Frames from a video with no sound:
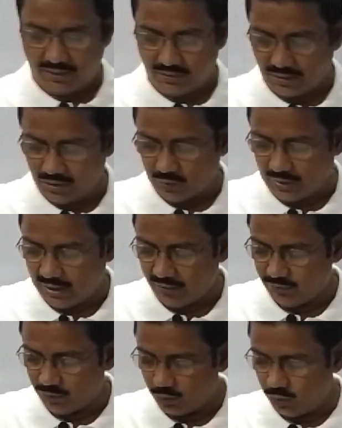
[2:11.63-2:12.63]
Then you
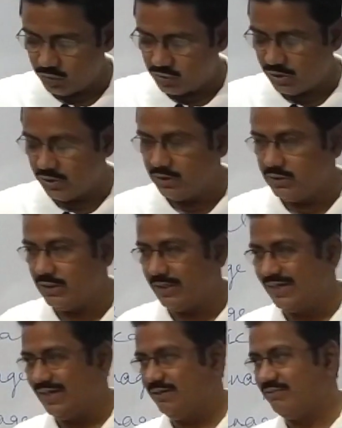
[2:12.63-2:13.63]
have the coastal region,
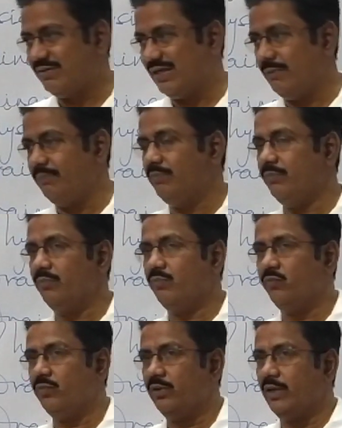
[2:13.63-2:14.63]
again same
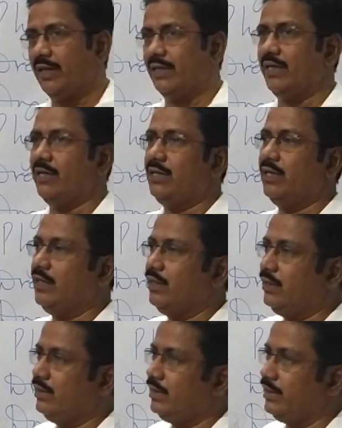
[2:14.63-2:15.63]
like
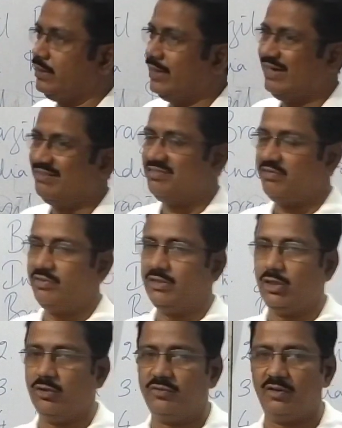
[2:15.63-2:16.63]
India. India has
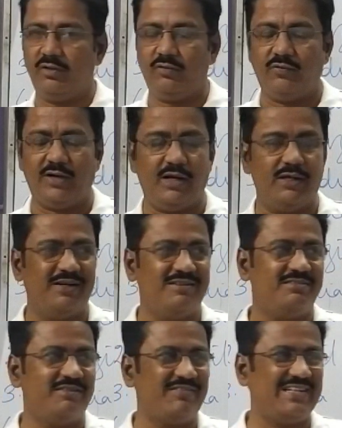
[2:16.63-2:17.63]

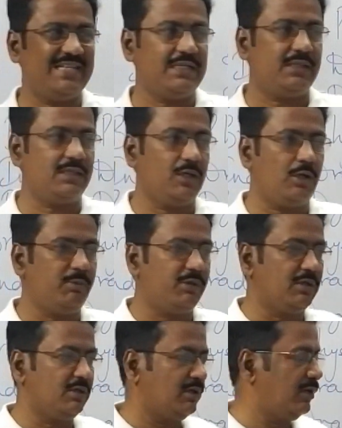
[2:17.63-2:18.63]
7,517
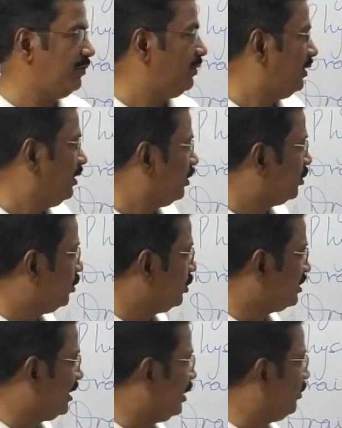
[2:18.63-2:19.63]
kilometers of
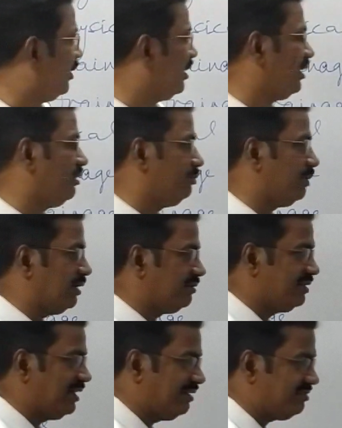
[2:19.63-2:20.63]
coastline, whereas
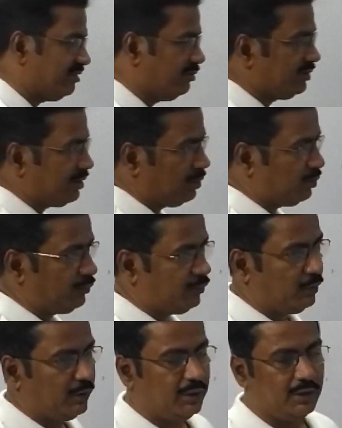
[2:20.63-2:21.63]
Brazil has
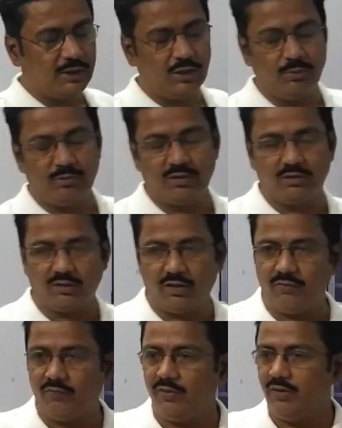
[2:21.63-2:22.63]
7,400 kilometers
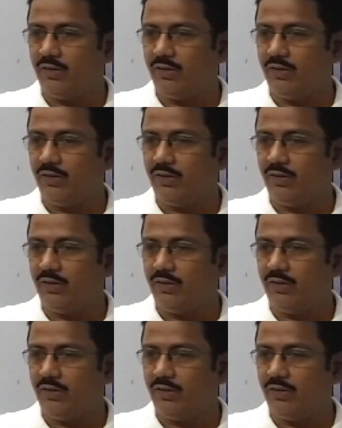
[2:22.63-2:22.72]
of